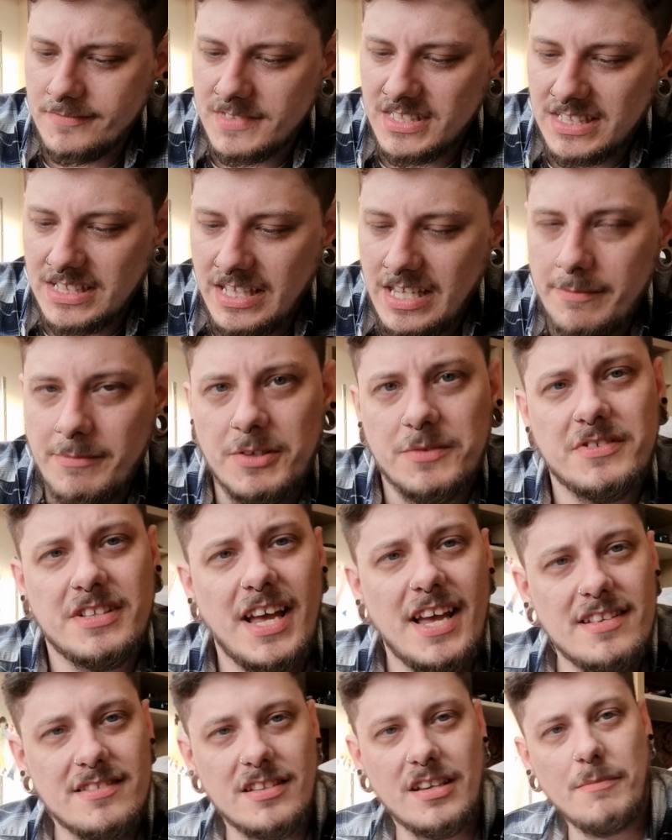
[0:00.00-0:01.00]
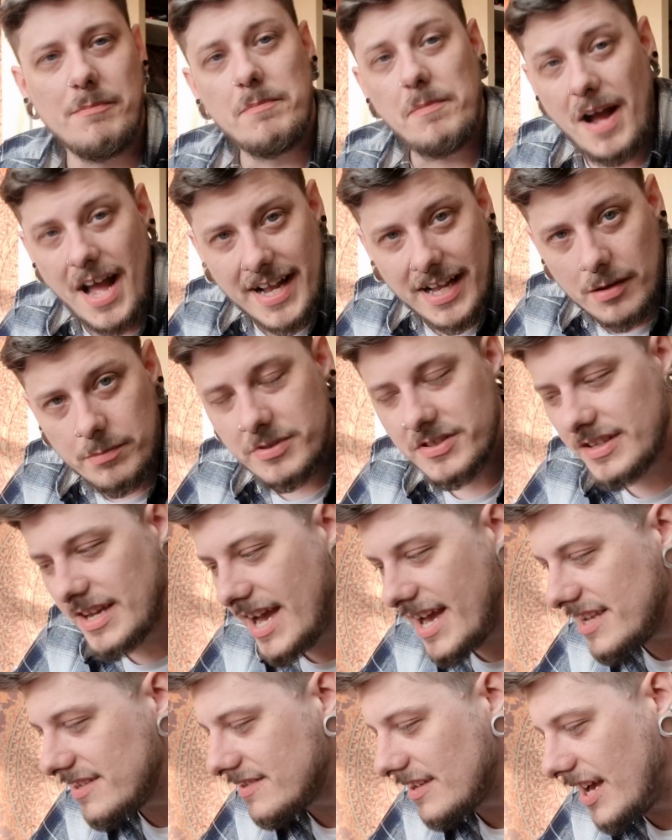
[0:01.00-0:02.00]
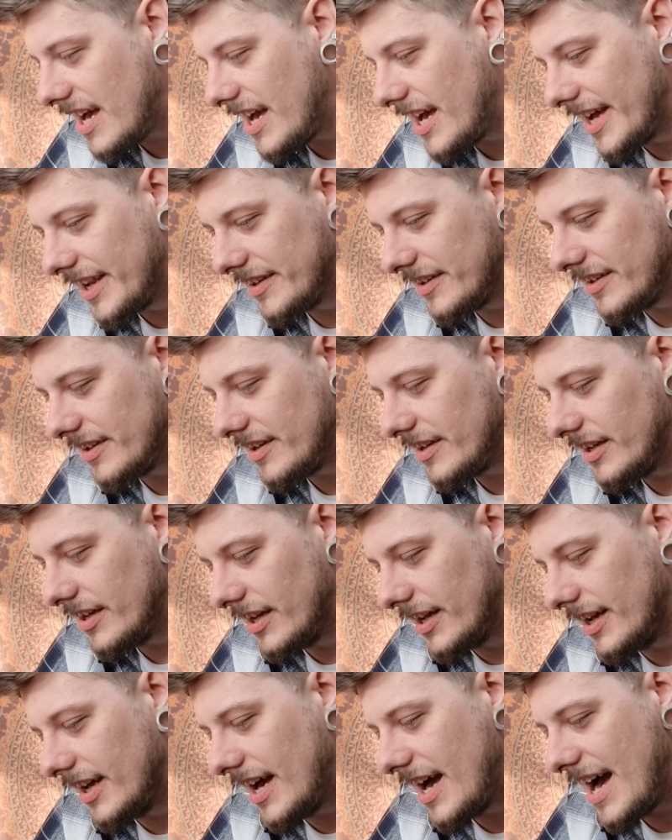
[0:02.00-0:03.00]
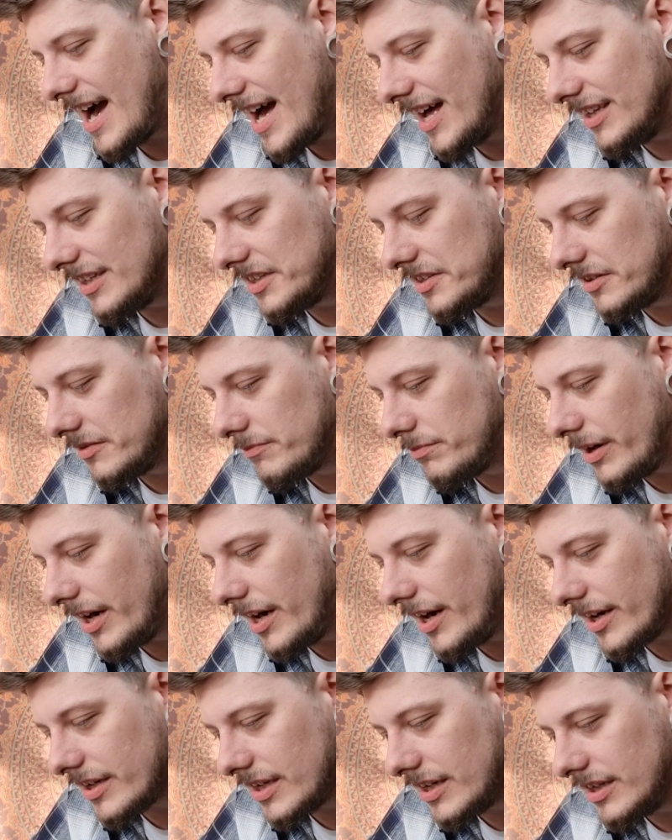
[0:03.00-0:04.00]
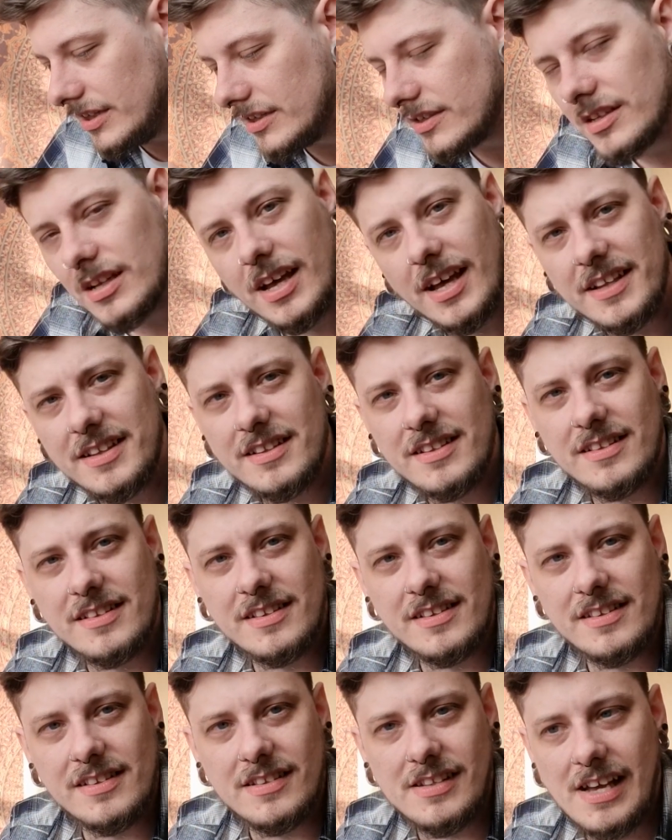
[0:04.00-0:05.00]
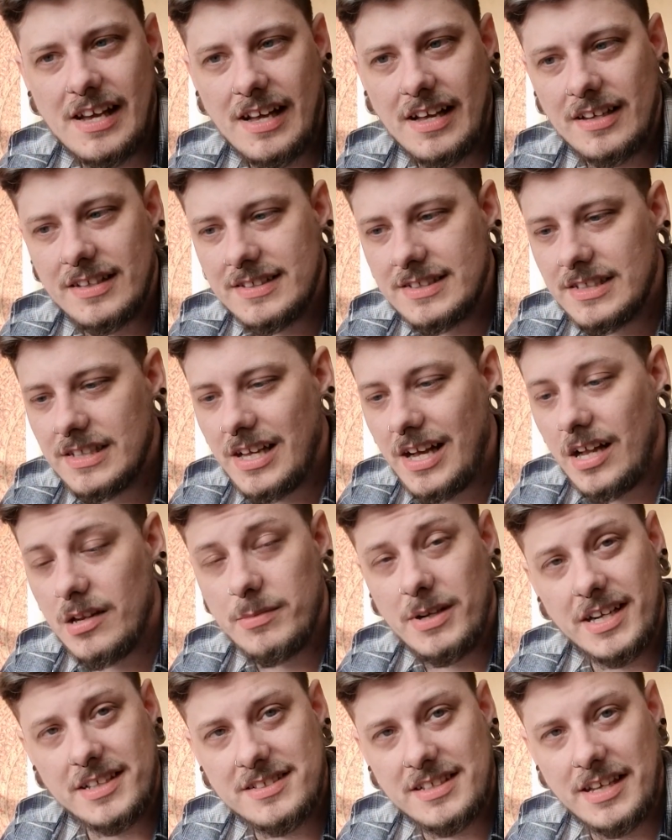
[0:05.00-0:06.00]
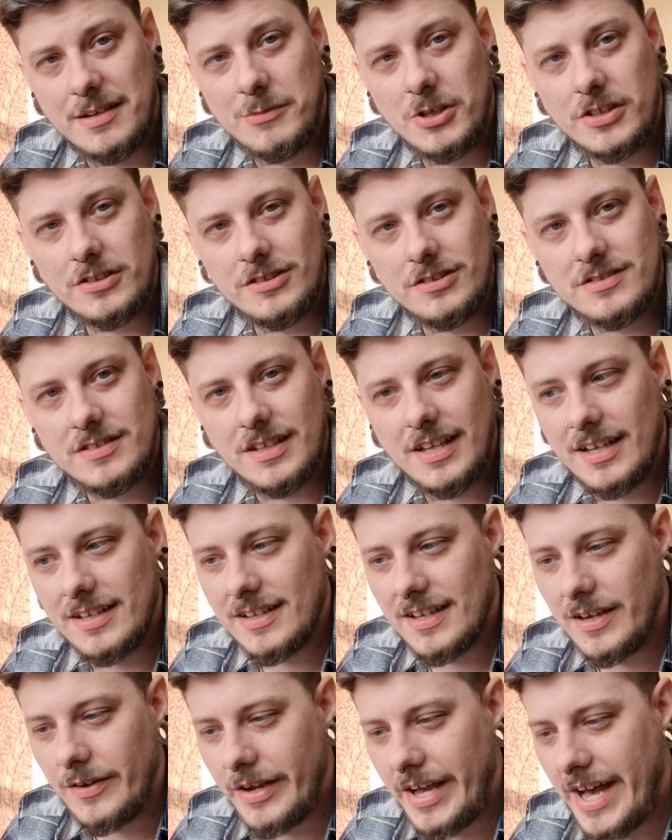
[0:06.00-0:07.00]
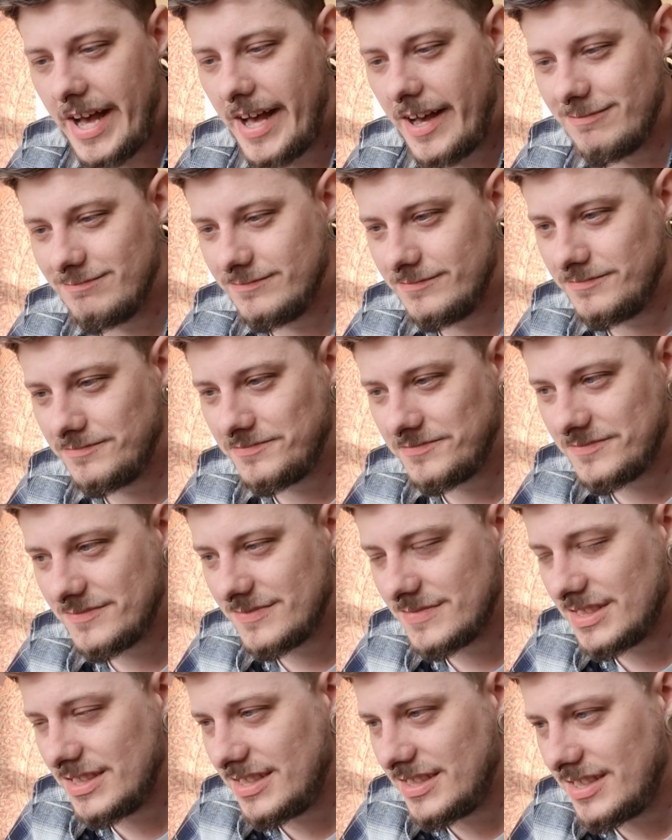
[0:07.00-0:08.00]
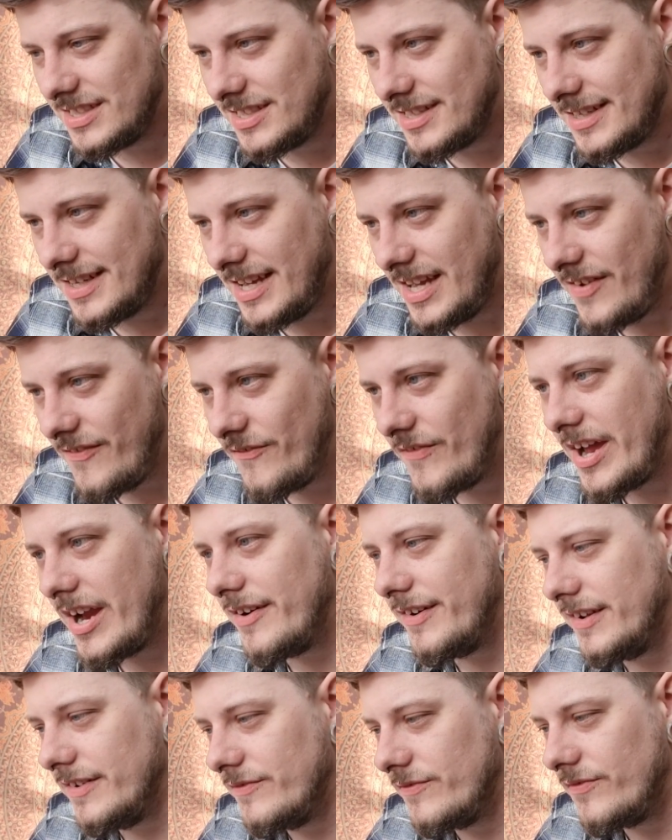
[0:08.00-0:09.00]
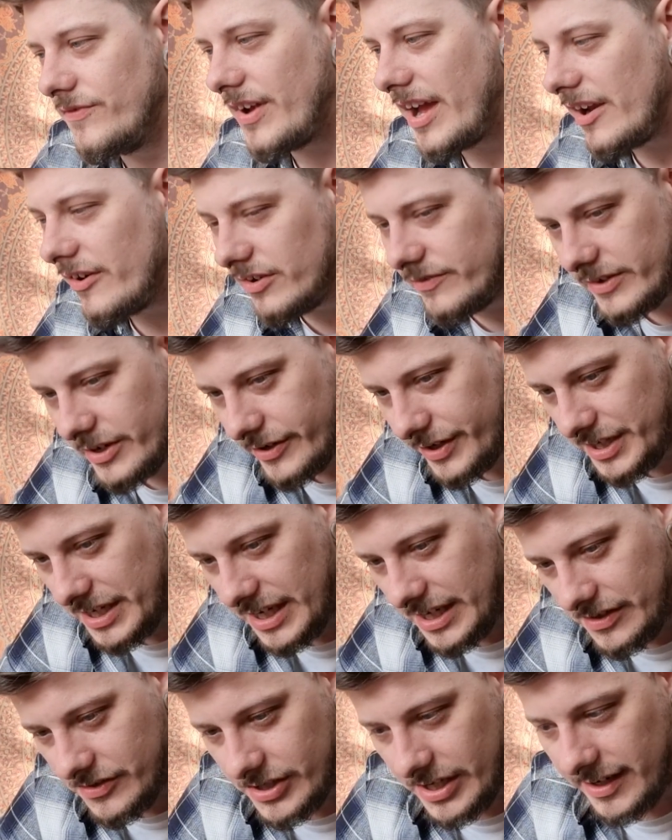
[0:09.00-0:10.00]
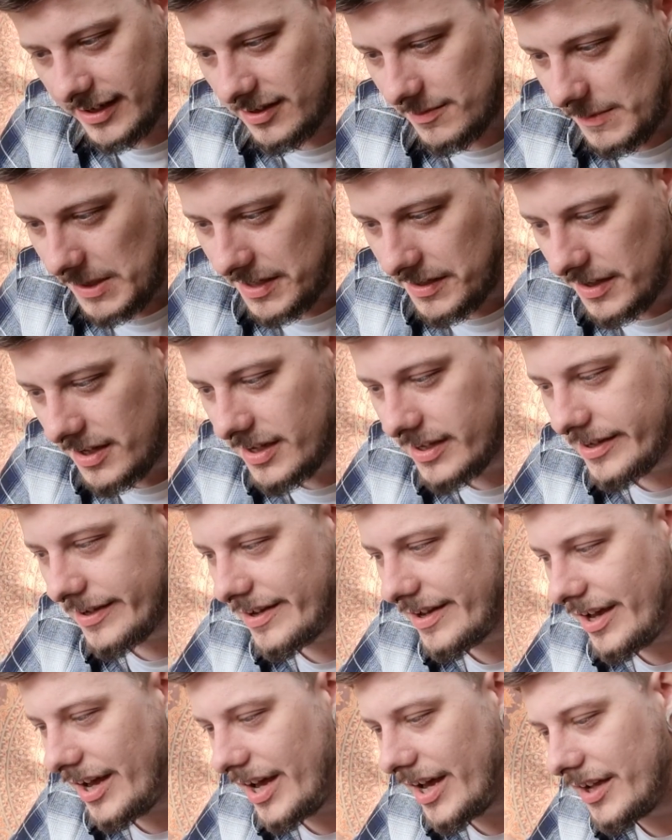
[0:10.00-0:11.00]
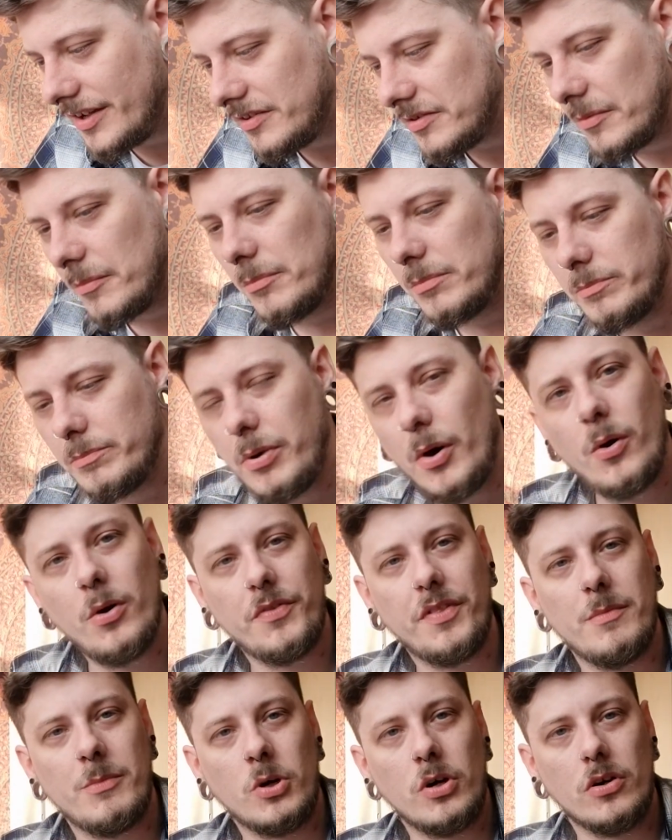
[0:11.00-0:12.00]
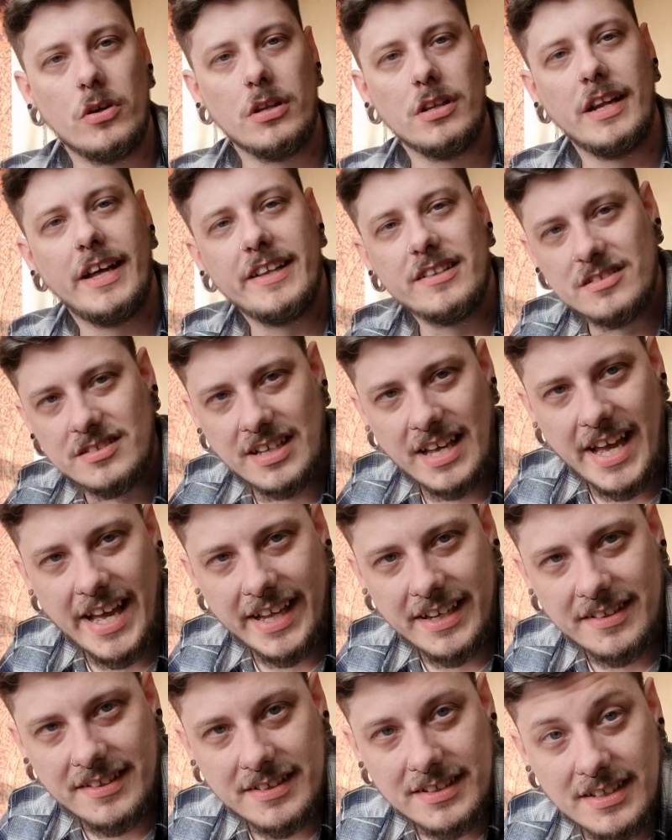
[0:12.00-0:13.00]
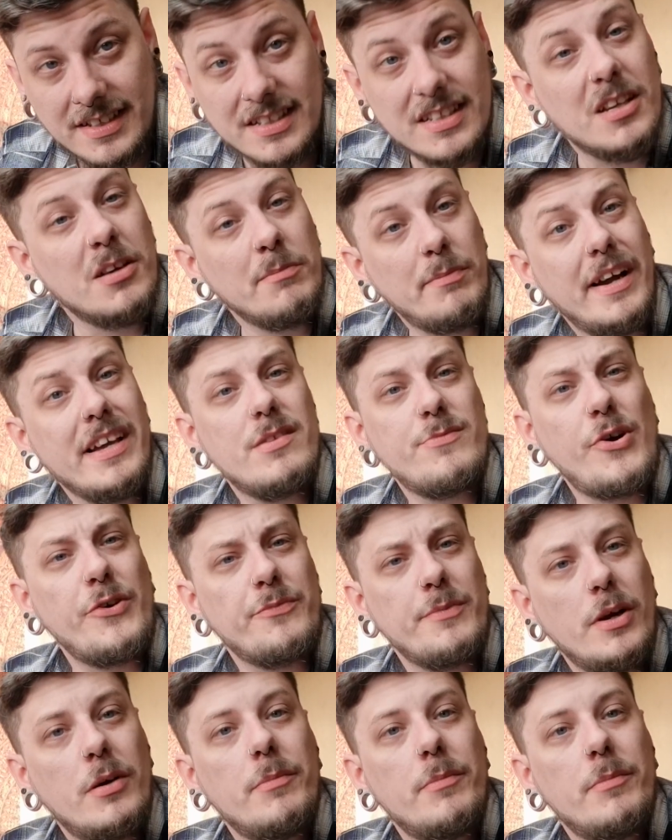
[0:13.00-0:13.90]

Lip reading: Came downstairs, come back upstairs, and Alan Parker at Alan Parker Scale Models, a very, very, very kind gentleman, had bought them all and said, buy them off me on